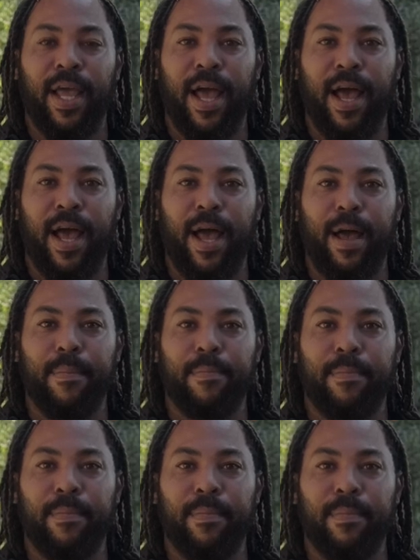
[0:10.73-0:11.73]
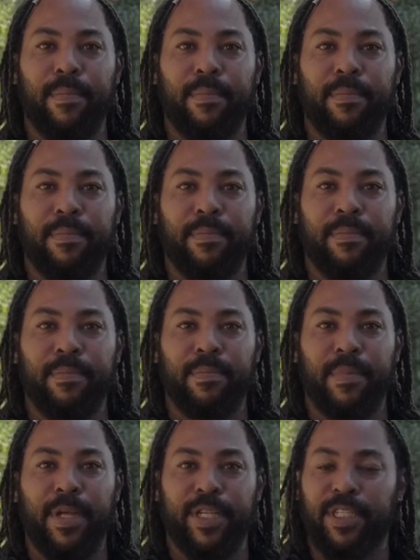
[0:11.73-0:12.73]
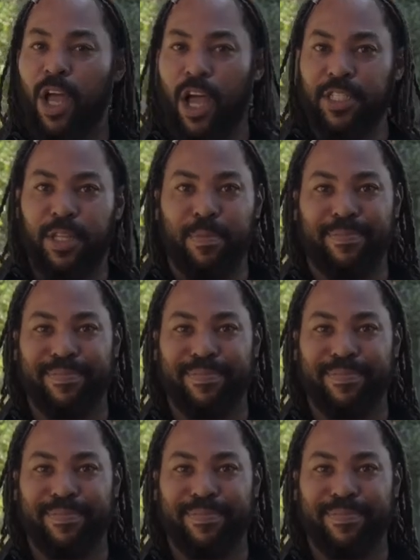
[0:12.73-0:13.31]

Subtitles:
and it's awesome.